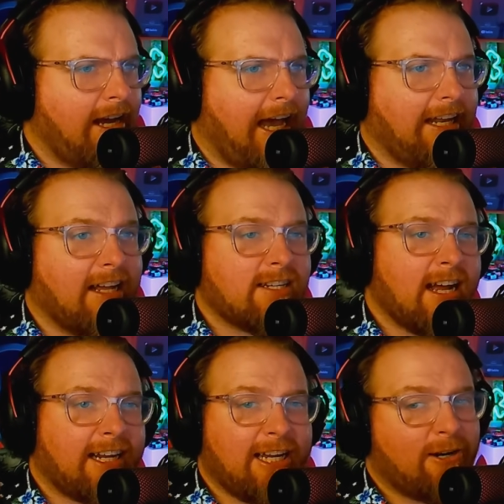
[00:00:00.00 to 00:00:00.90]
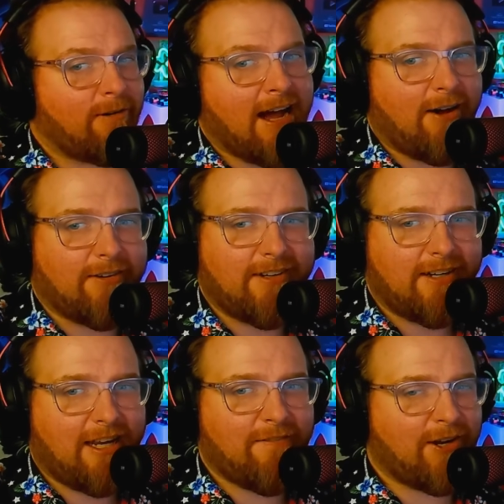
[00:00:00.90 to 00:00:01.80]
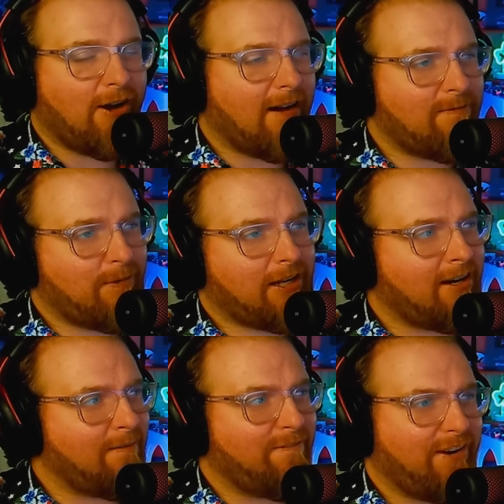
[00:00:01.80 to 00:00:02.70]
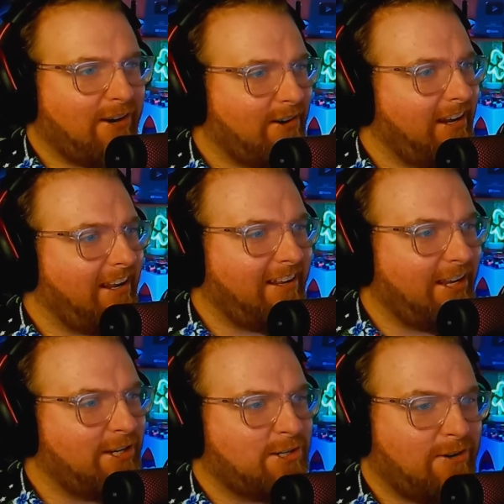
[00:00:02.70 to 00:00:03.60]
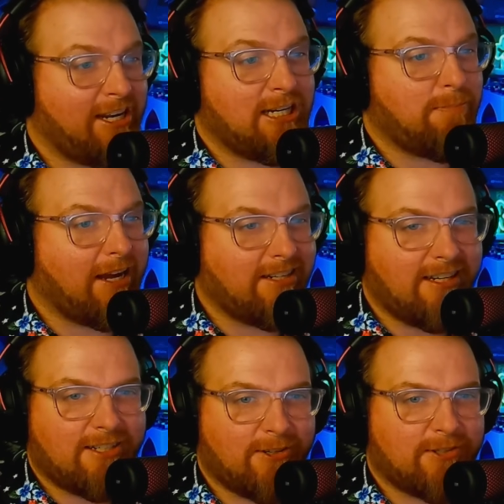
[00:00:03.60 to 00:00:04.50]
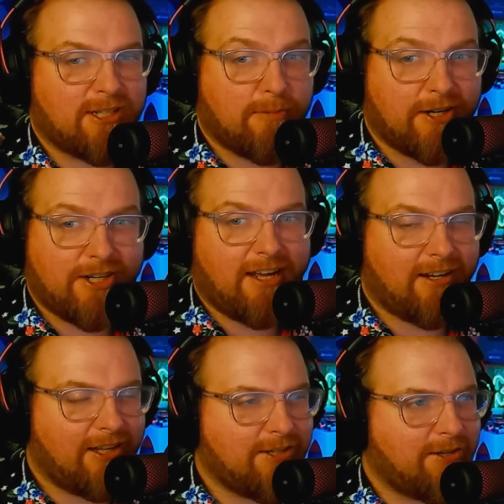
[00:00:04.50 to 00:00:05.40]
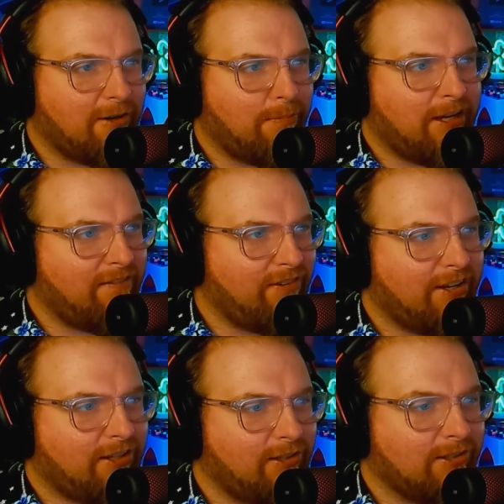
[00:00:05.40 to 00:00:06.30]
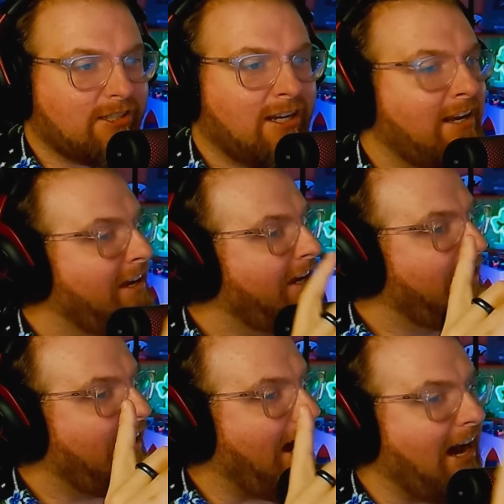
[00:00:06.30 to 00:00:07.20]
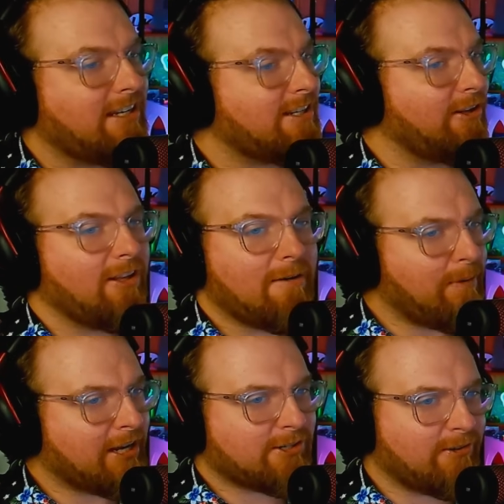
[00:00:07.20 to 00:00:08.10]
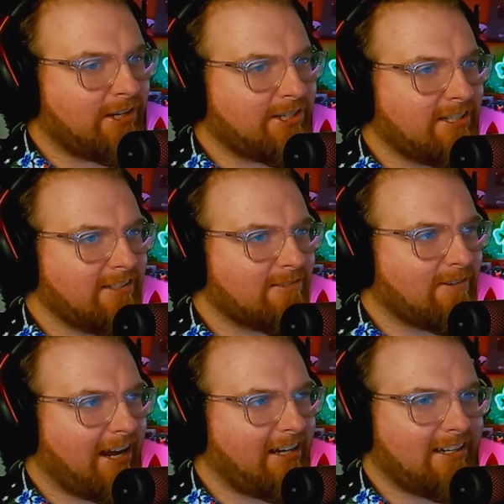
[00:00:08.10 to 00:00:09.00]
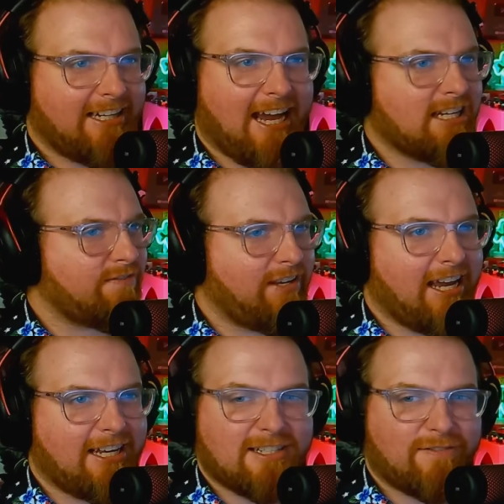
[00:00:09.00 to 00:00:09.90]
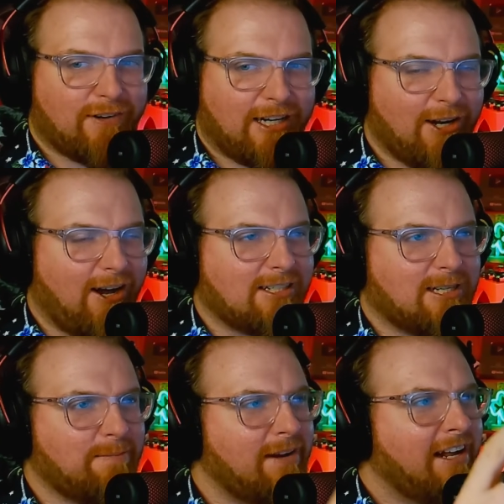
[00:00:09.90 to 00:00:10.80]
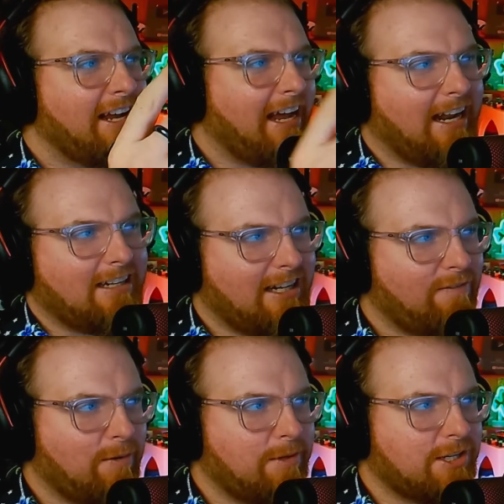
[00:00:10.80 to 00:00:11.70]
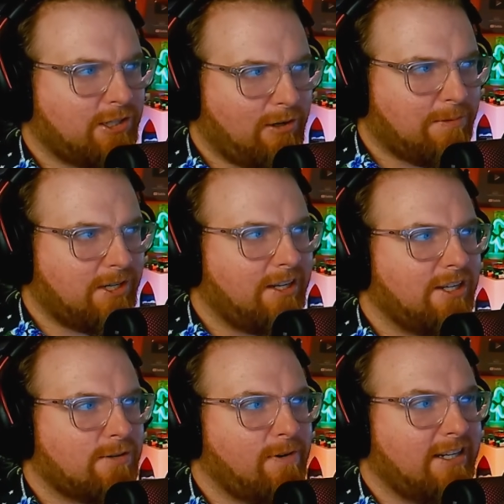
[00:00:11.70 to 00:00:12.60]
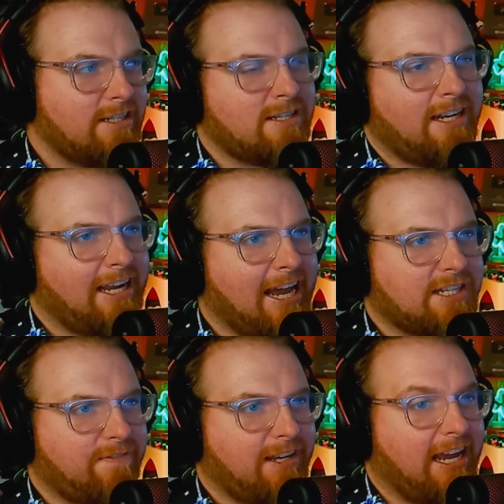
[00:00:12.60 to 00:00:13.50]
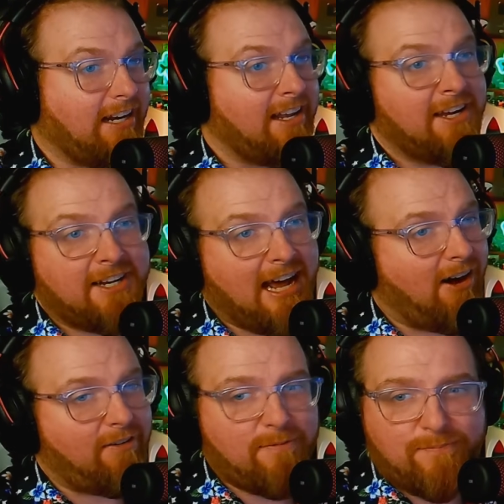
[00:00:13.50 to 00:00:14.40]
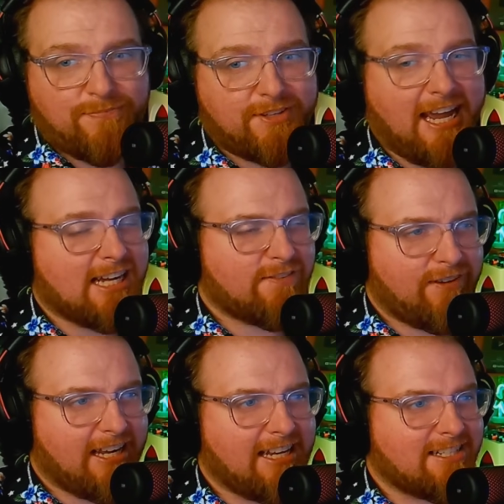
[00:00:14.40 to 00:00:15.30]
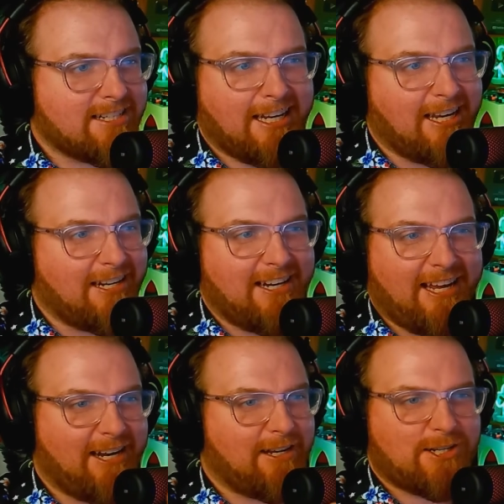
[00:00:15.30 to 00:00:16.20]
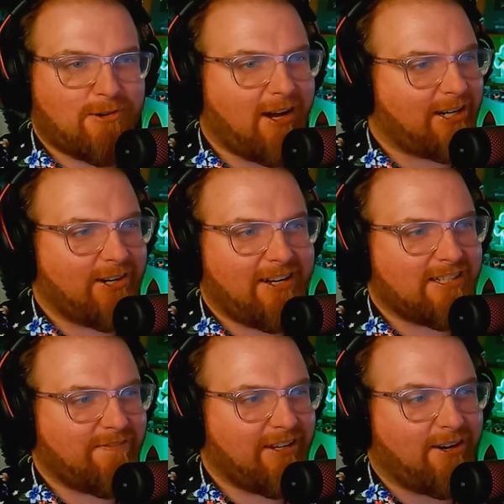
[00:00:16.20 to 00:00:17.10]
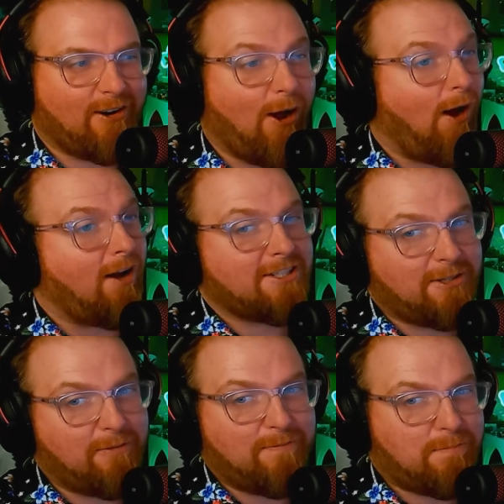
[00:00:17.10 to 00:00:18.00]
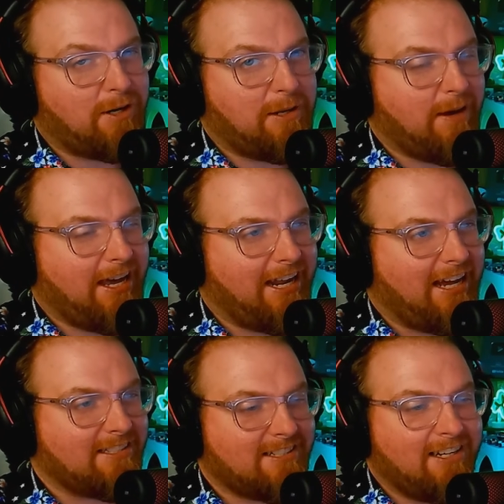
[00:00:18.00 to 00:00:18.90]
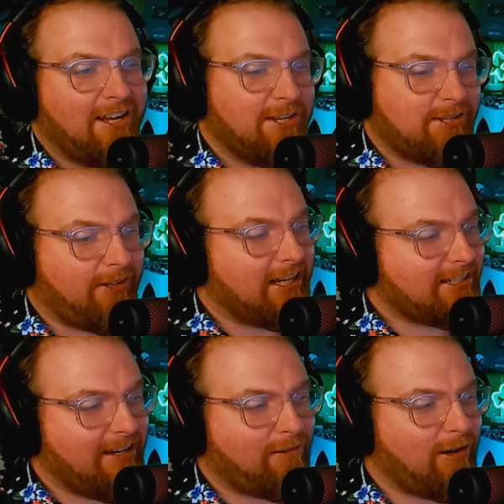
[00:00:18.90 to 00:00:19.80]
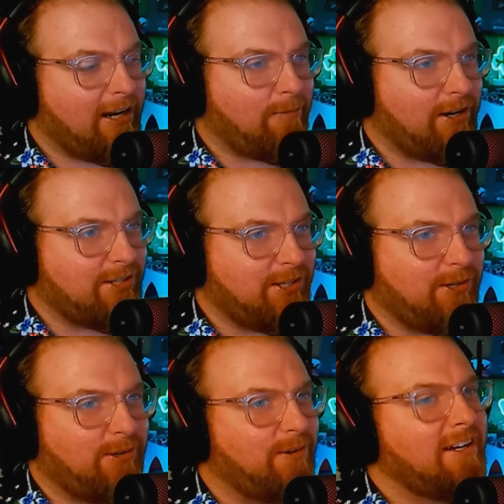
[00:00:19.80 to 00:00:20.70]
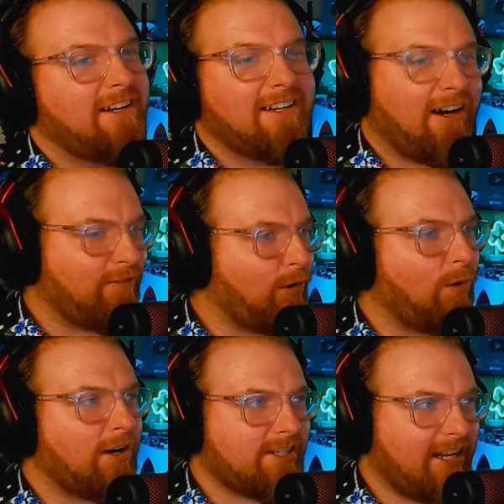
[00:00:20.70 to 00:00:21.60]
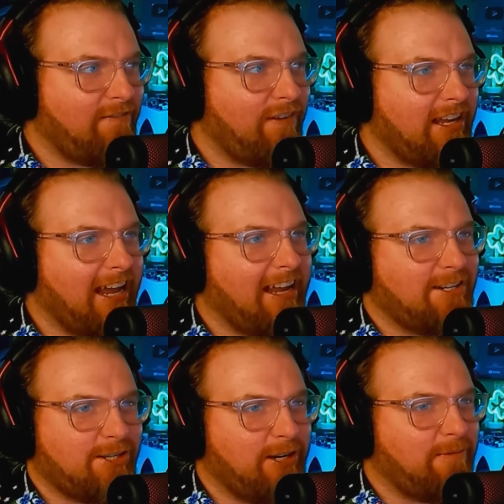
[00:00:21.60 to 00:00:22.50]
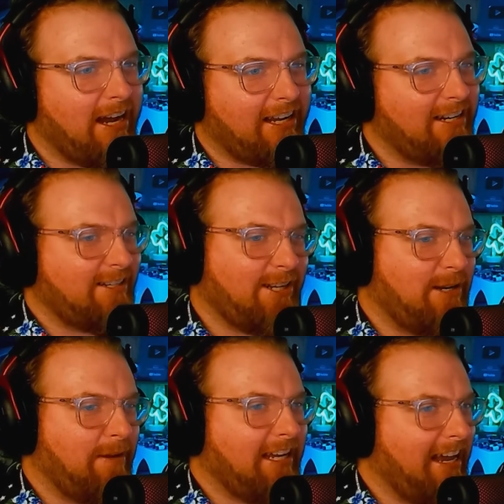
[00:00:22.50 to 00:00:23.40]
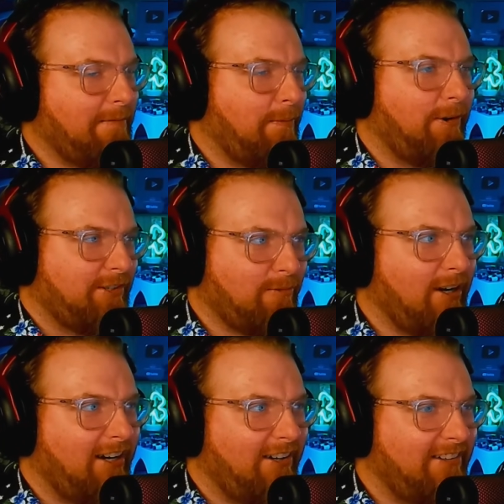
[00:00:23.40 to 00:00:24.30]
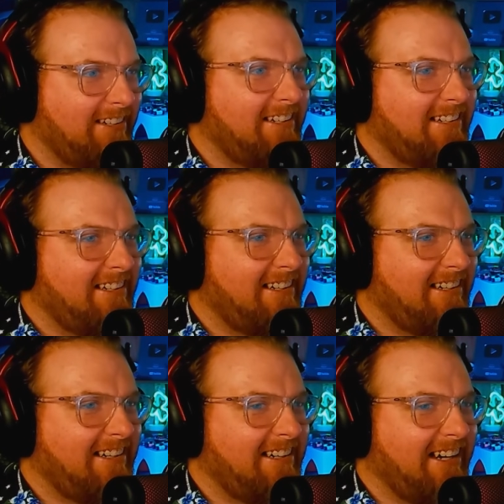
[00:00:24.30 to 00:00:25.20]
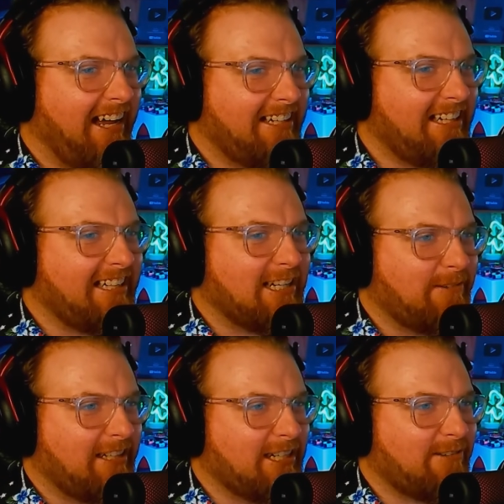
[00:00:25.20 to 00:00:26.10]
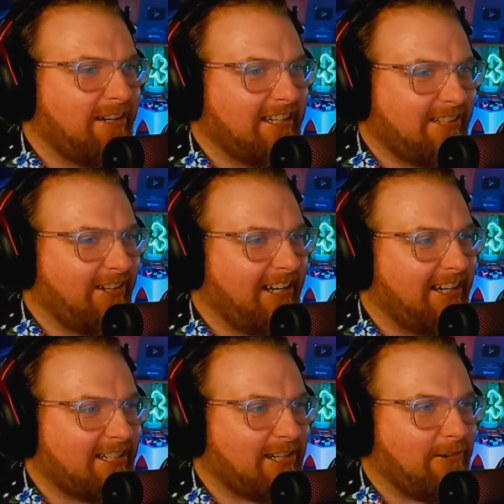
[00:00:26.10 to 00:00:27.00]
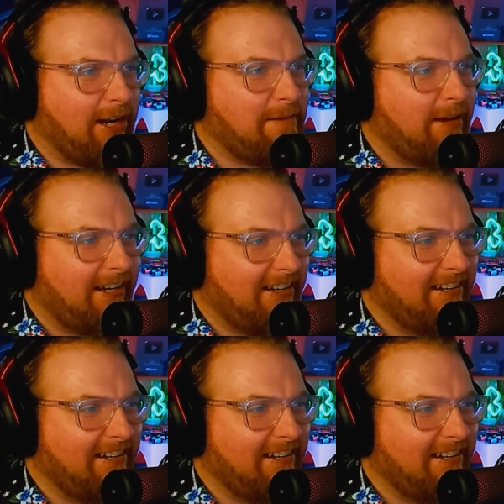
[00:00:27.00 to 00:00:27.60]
And let's not kid around. Even though I've become very intrigued by diesels, especially out of these European vehicles, I still love petrol engines, right? Gas V8s are freaking awesome. And I think from the description of this one, this is a gas V8. Now, gas V8s singing in a truck or an SUV are also pretty badass. So let's give credit where it's due. Of course, a V8 G-Wagon is going to be capable as well. And I think that's what this one is. Look at it screaming.